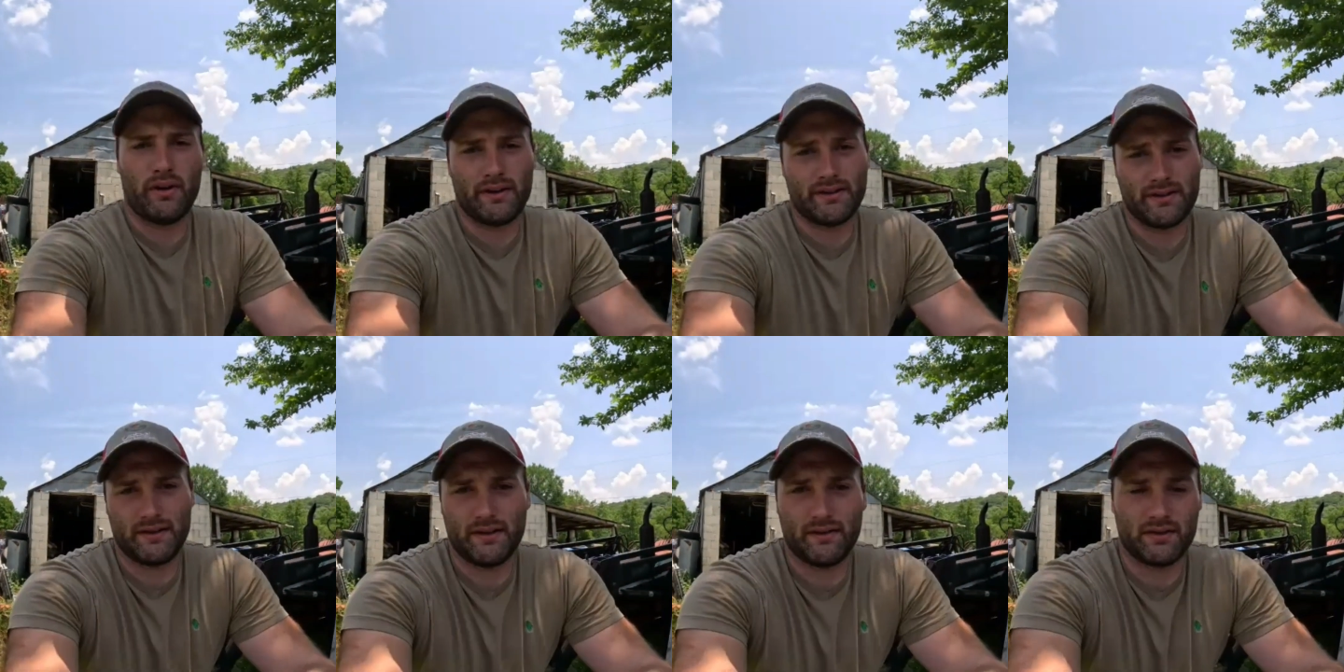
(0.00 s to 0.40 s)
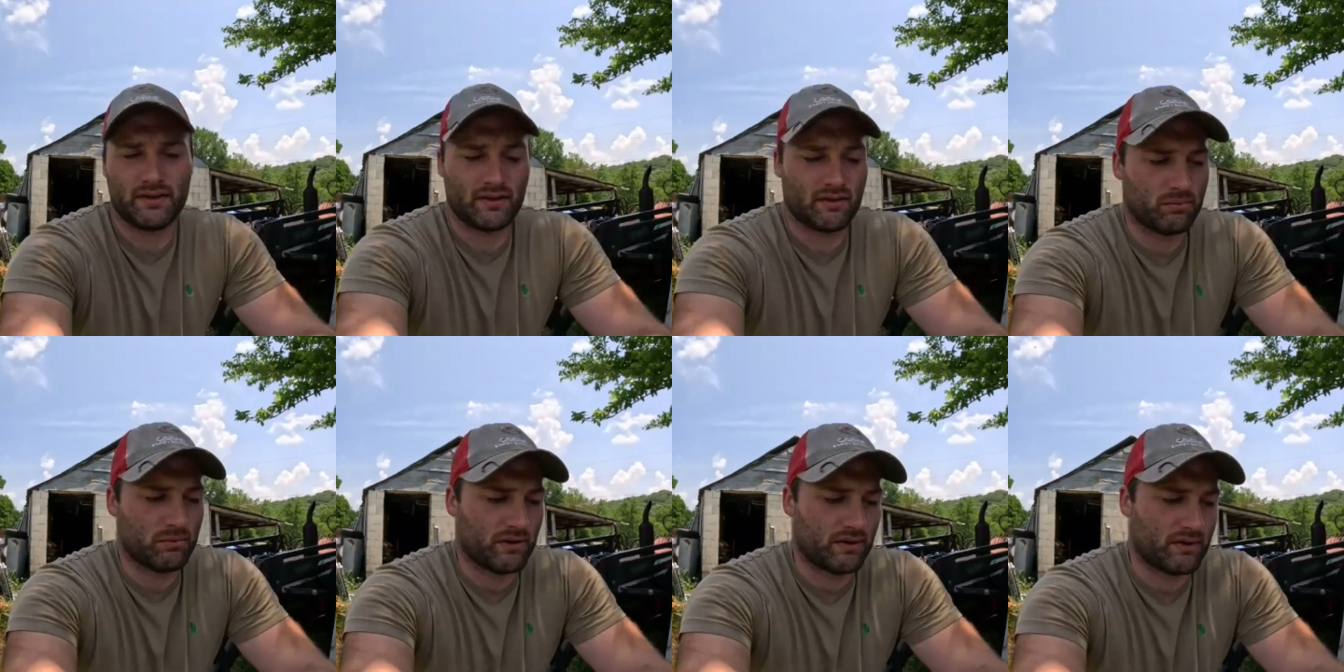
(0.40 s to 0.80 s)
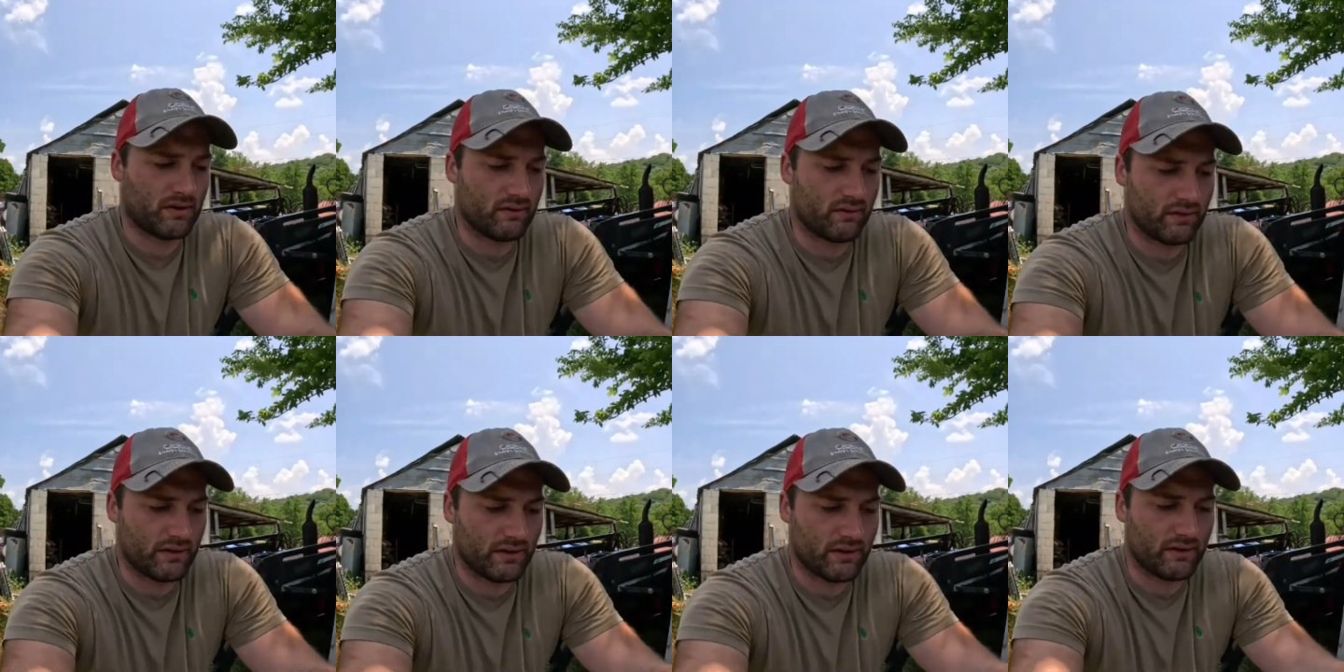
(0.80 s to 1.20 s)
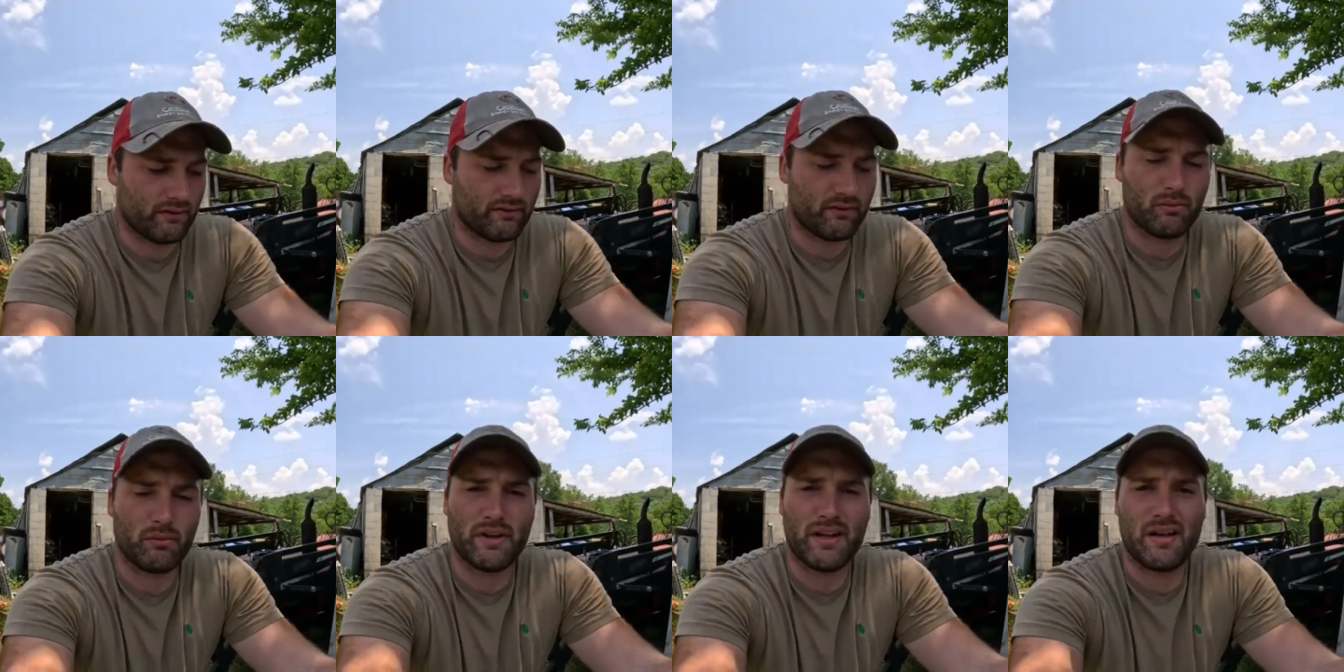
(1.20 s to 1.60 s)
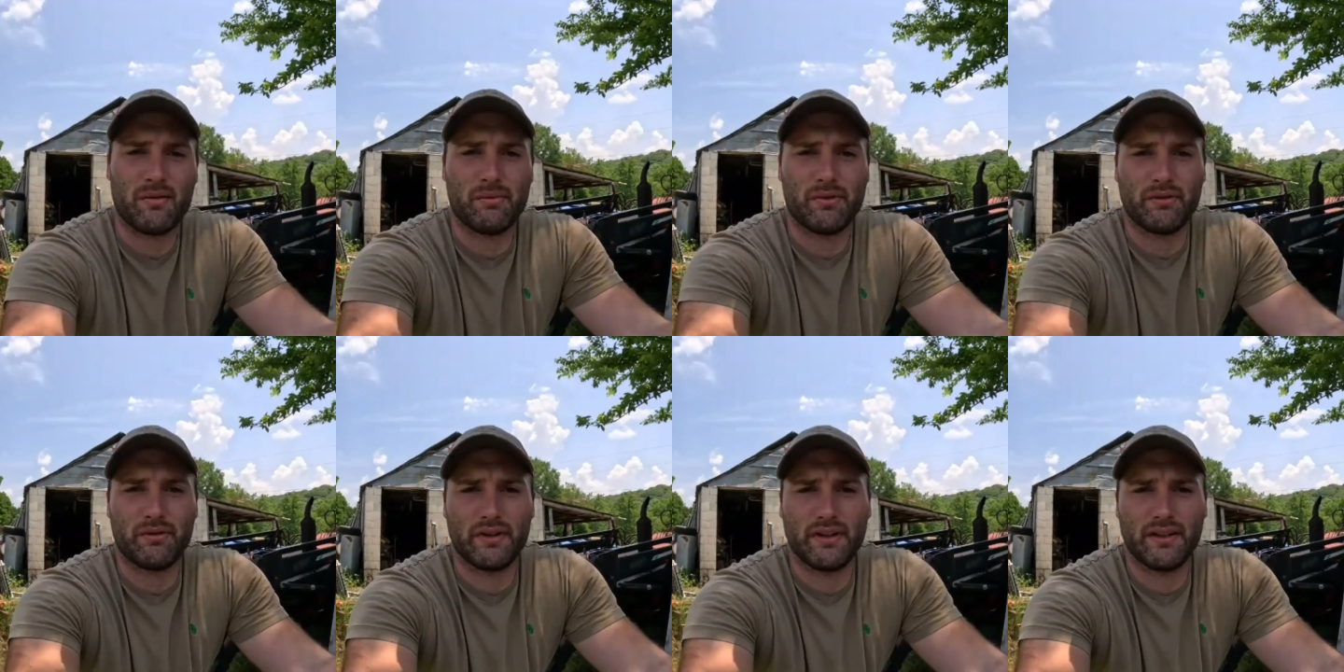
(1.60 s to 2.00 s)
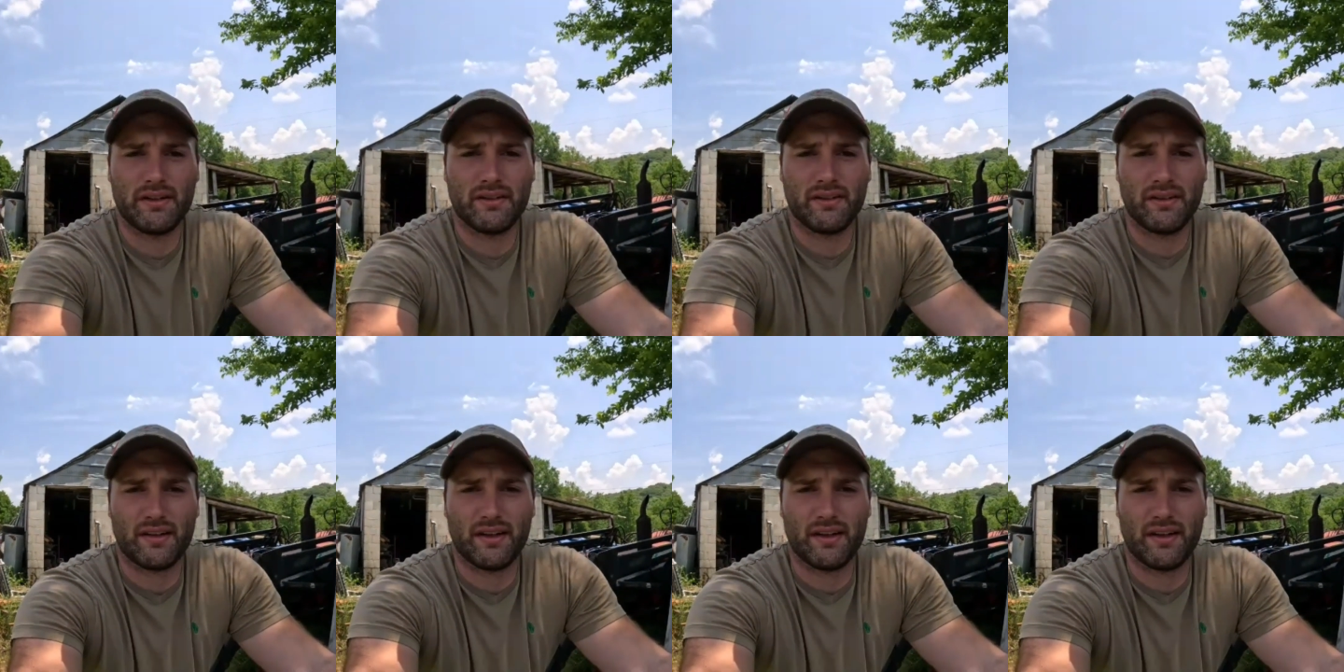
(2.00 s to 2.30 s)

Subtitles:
that stuff's expensive, and from what I've been reading,